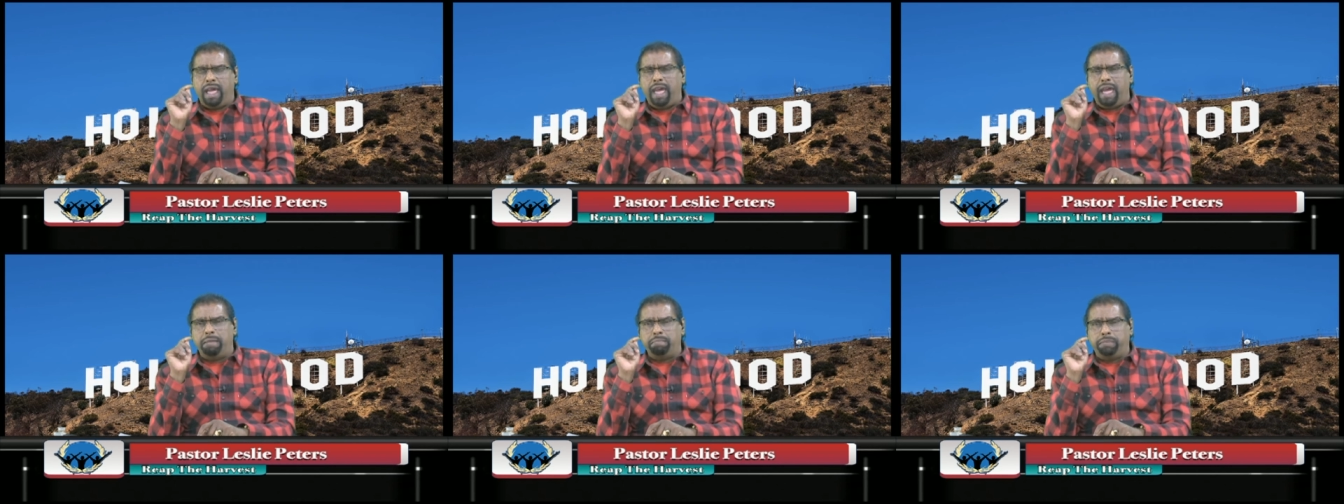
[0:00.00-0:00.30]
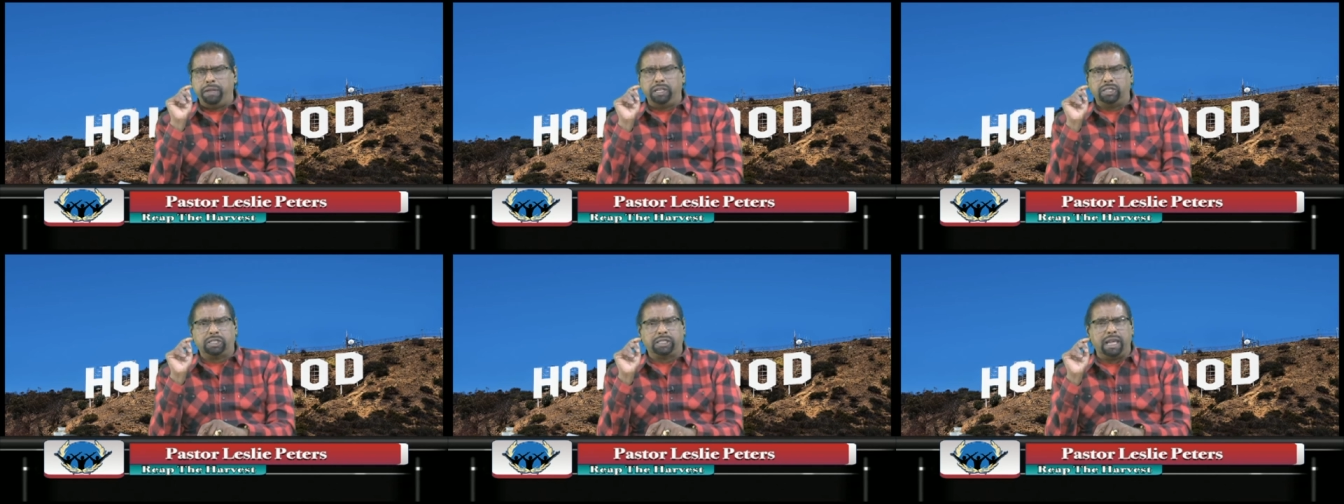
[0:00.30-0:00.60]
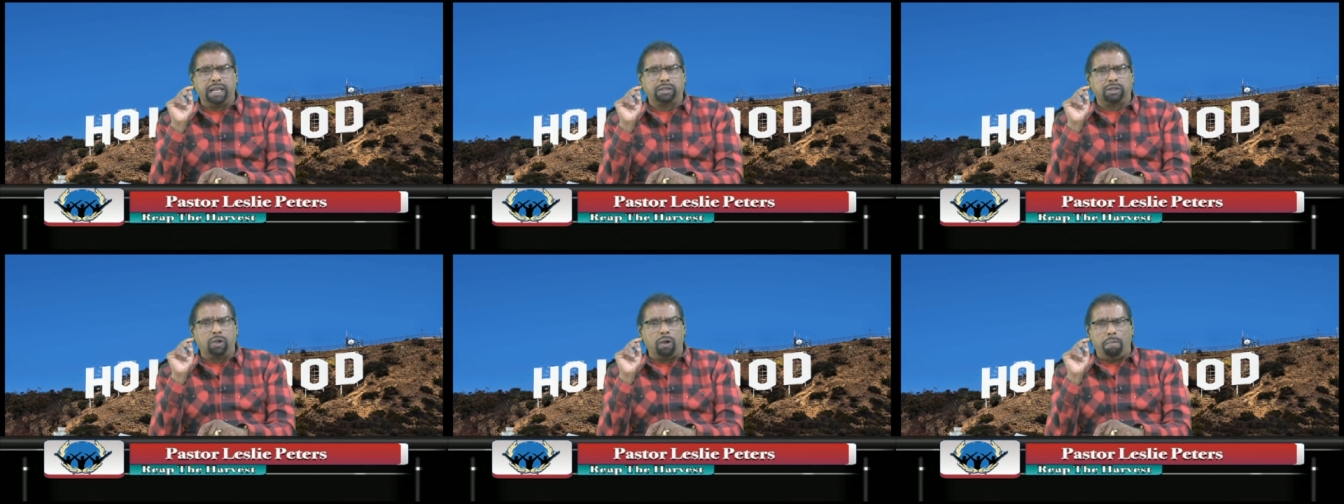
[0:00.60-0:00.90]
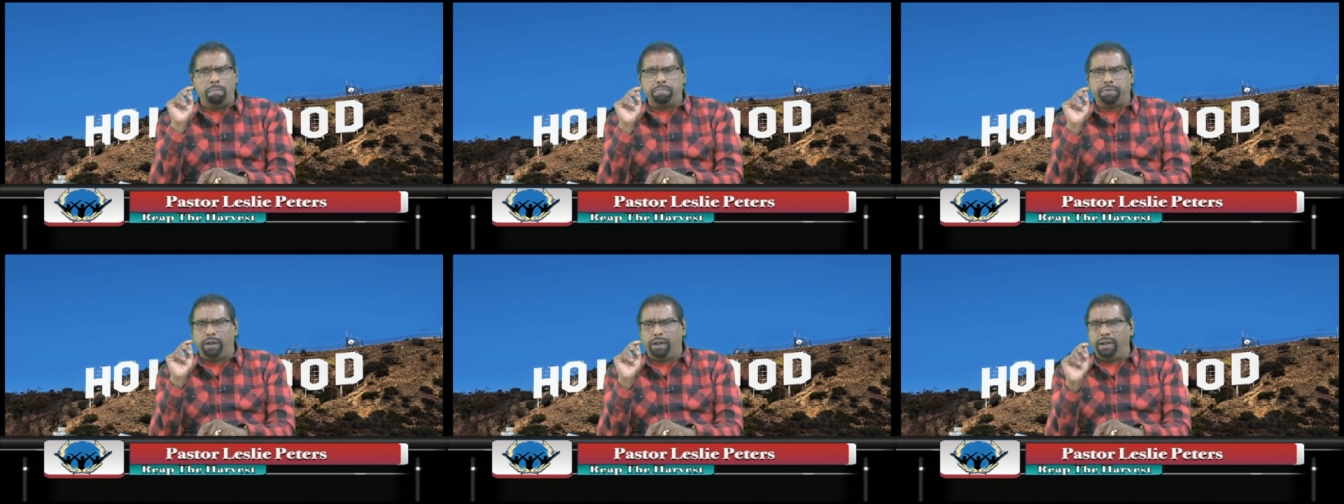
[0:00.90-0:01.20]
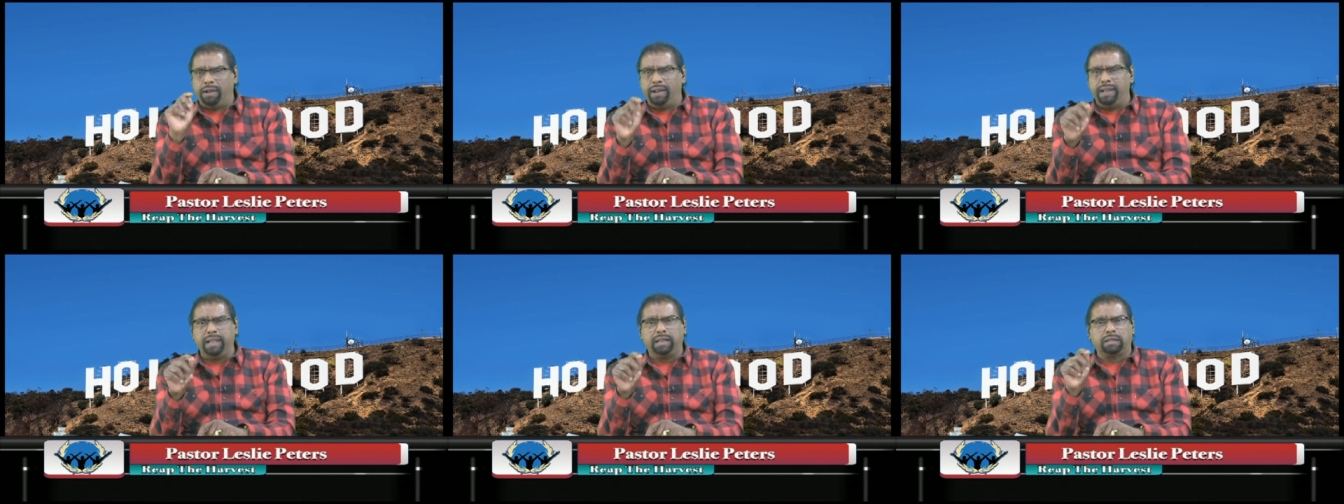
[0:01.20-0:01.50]
and be set
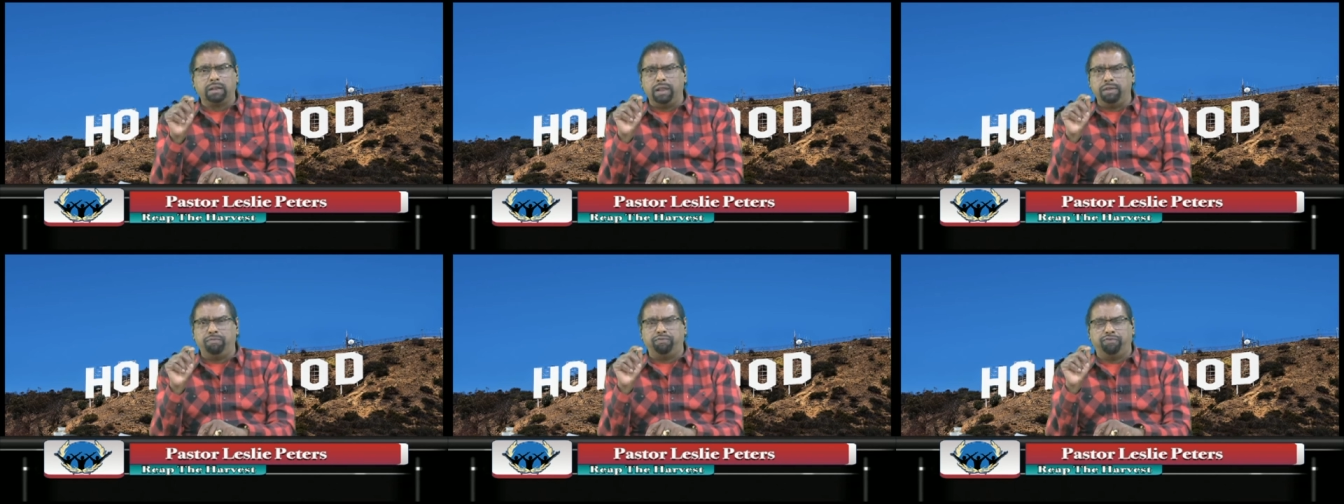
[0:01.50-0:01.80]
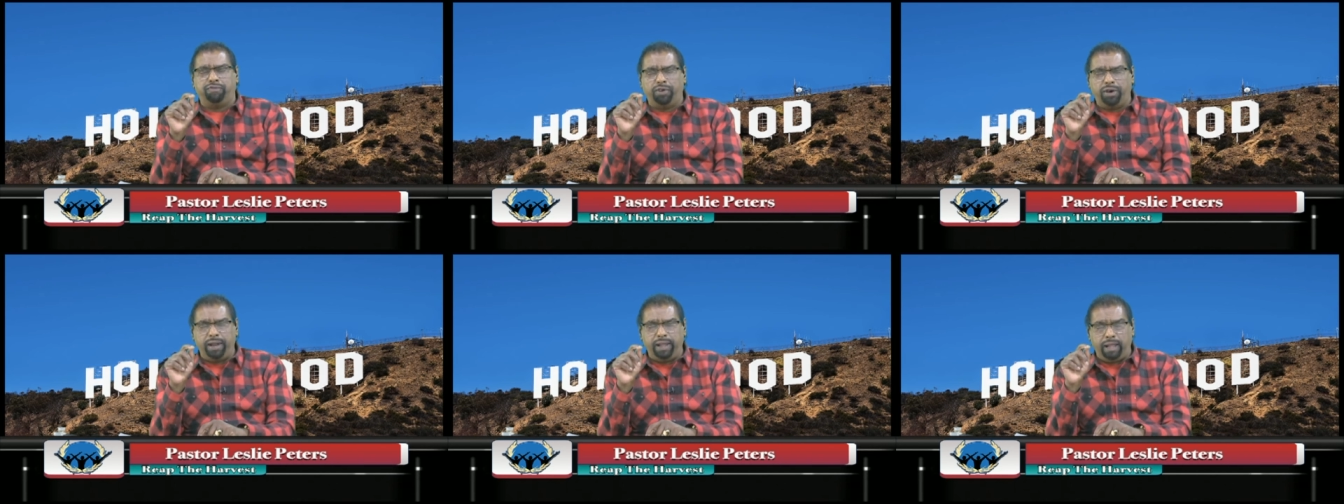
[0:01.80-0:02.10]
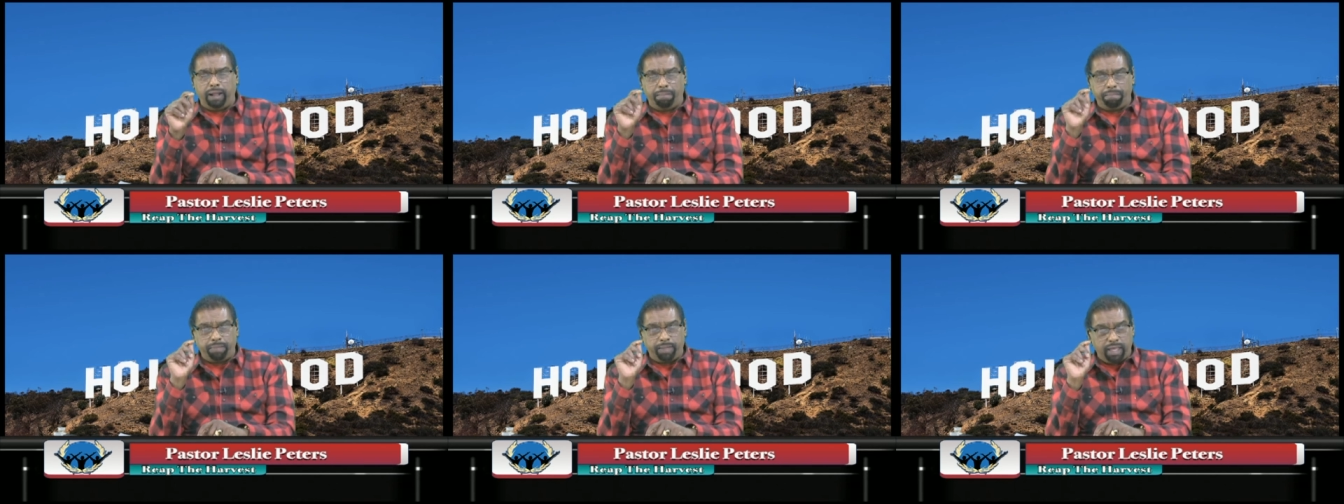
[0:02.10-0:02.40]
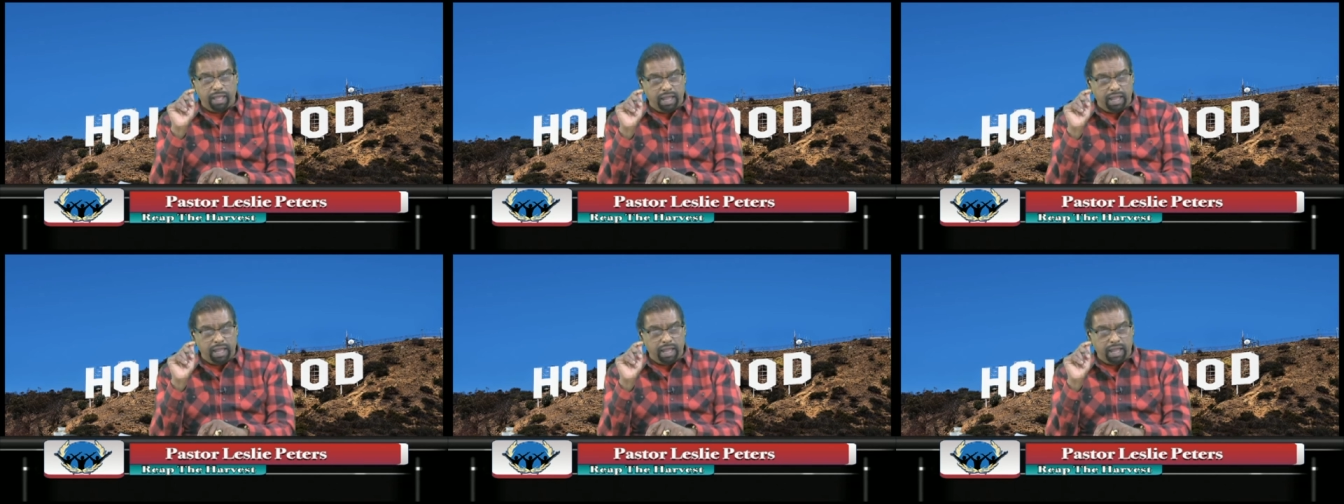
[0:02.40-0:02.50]
completely free